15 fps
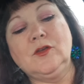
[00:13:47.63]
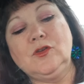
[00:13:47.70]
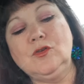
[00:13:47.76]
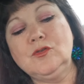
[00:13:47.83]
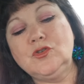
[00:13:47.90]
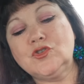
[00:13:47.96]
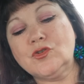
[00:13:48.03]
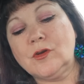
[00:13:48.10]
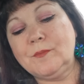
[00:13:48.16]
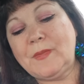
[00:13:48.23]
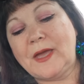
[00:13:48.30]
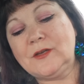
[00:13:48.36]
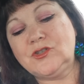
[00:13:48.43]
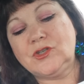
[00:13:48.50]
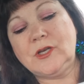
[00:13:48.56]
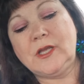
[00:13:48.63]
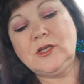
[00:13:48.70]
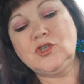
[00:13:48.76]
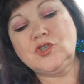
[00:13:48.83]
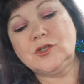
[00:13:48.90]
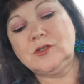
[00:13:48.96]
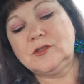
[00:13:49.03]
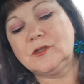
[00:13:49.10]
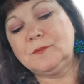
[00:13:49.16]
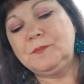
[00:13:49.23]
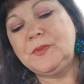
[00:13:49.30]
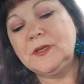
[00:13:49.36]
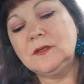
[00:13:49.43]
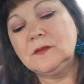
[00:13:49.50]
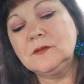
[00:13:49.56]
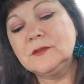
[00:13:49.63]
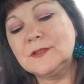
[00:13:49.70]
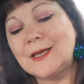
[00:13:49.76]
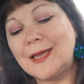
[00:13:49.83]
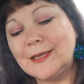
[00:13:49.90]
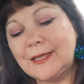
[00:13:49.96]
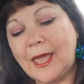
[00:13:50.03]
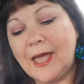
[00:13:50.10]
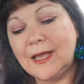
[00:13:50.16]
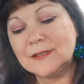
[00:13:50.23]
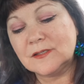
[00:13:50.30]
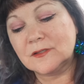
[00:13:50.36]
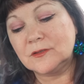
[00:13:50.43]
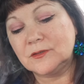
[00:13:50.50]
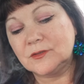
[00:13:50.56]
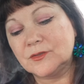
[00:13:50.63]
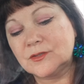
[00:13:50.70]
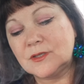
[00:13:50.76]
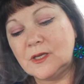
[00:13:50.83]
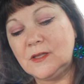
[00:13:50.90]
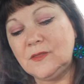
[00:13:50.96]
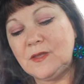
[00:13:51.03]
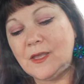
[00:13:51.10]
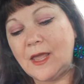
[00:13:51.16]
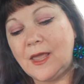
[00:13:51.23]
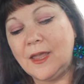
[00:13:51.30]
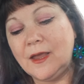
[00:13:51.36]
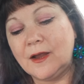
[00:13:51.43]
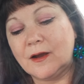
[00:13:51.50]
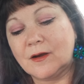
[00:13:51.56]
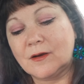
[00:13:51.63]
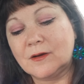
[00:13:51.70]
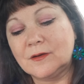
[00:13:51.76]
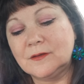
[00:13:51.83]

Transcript: Use your imagination to build castles in the air.